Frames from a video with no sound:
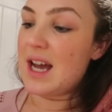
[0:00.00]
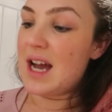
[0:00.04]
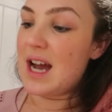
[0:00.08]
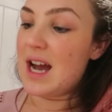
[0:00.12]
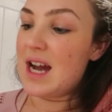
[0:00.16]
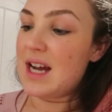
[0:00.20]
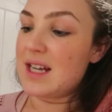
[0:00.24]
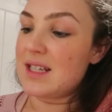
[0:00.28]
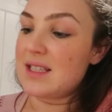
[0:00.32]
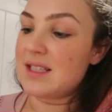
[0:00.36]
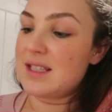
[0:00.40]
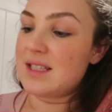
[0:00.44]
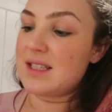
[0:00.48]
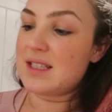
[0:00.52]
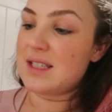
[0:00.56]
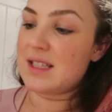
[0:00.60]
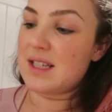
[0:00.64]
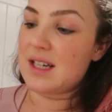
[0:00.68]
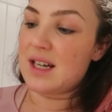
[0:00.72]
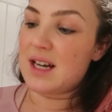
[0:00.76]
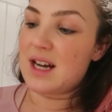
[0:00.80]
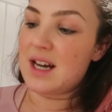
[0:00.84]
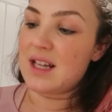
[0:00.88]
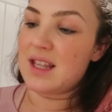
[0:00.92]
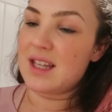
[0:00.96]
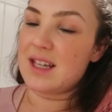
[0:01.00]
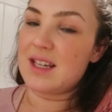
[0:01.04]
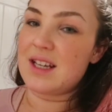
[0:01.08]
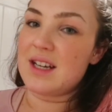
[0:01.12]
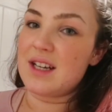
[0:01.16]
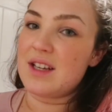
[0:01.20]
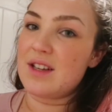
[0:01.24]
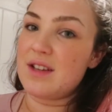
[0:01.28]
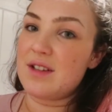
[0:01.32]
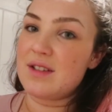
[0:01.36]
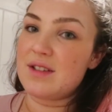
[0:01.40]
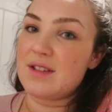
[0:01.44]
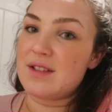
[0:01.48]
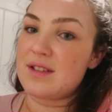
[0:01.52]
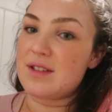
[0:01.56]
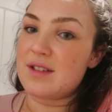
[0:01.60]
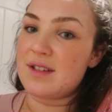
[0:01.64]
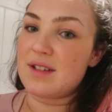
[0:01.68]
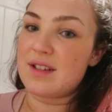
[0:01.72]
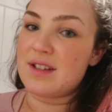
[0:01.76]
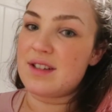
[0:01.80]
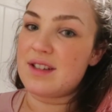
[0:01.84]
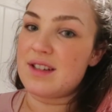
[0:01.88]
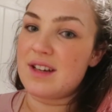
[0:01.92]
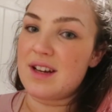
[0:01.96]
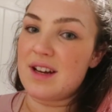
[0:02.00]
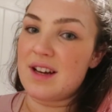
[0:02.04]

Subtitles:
and I think I used to